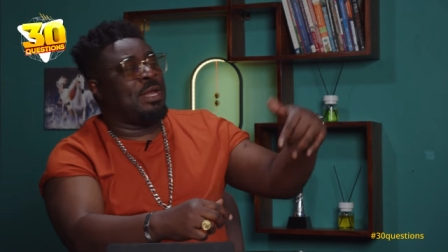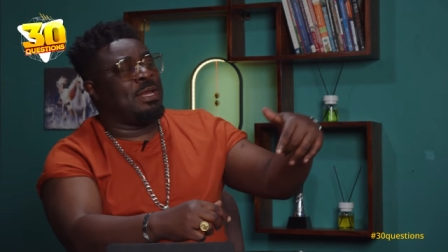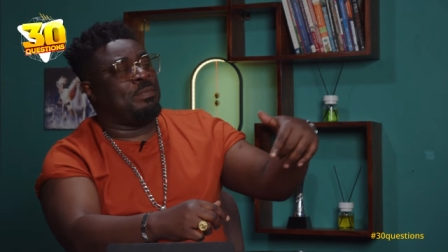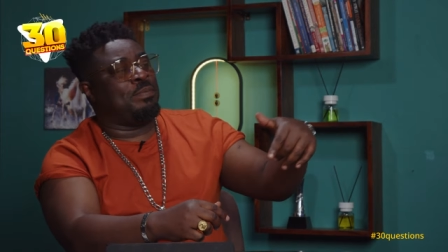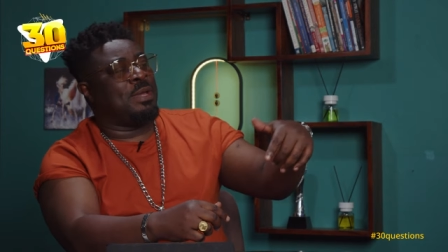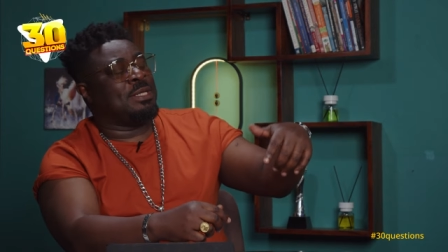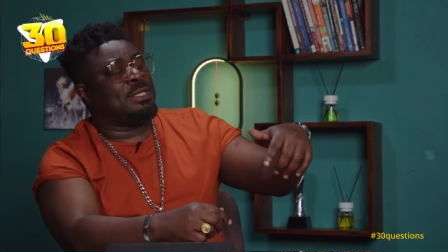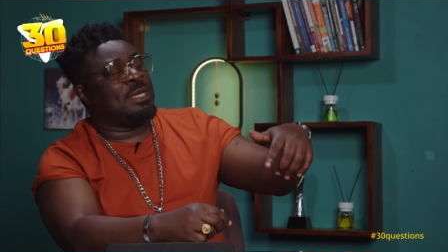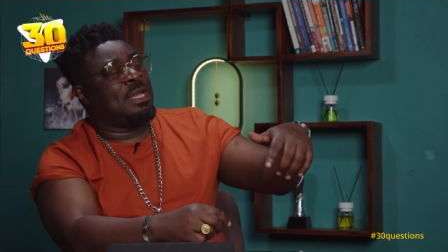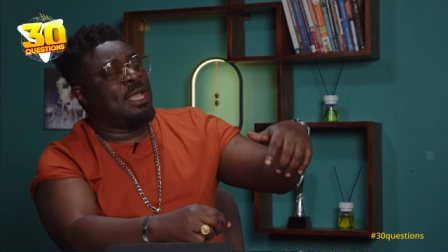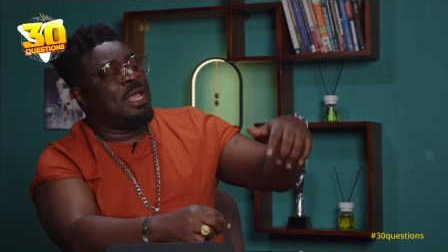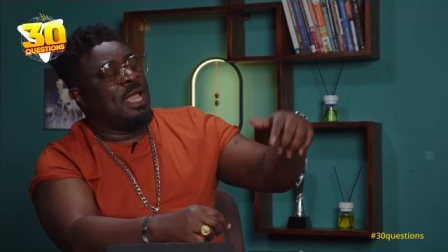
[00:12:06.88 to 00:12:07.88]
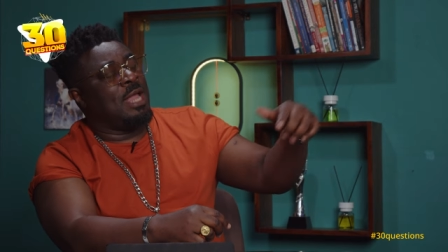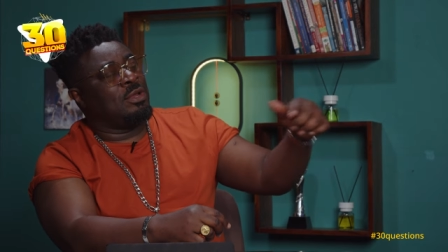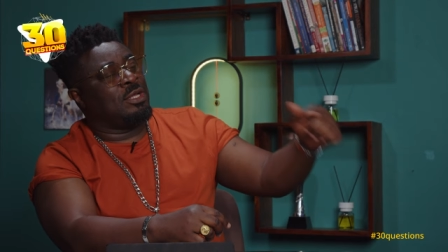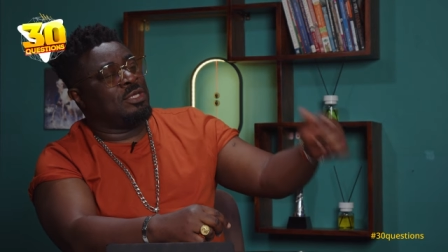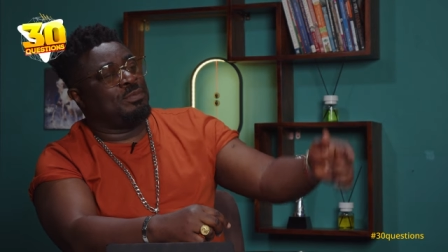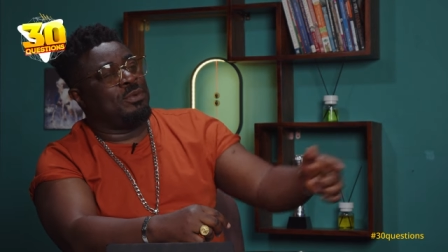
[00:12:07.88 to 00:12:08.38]
the person, and
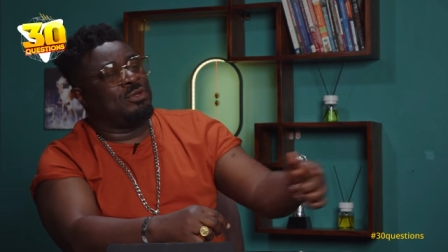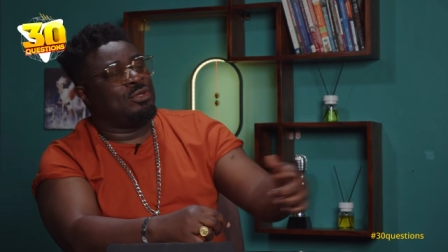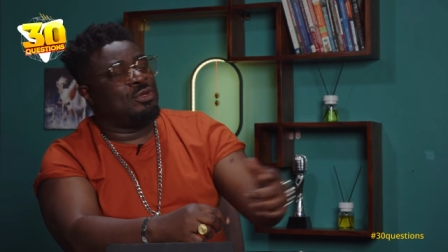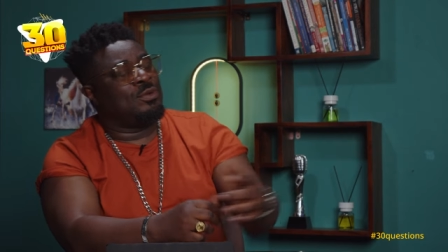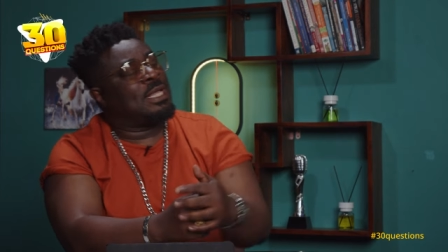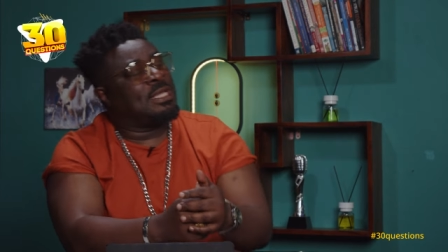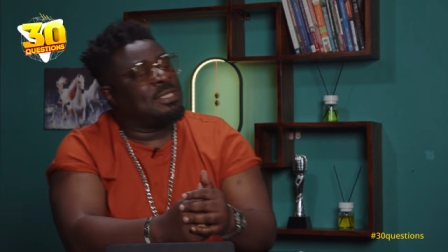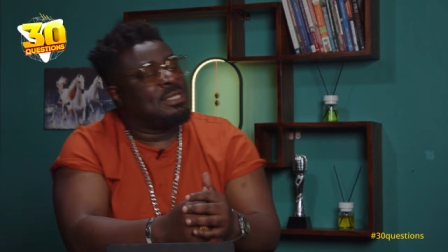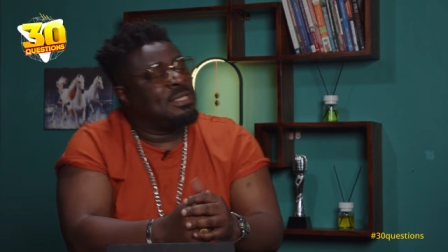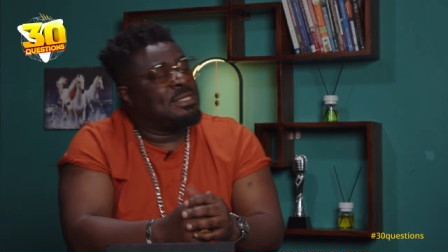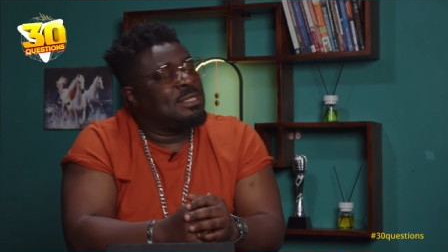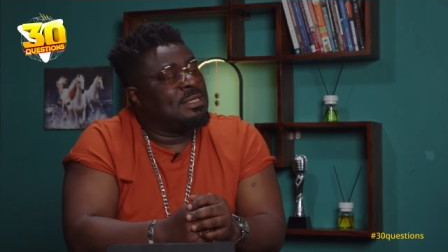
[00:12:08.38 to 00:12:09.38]
you're supposed to do a kissing scene.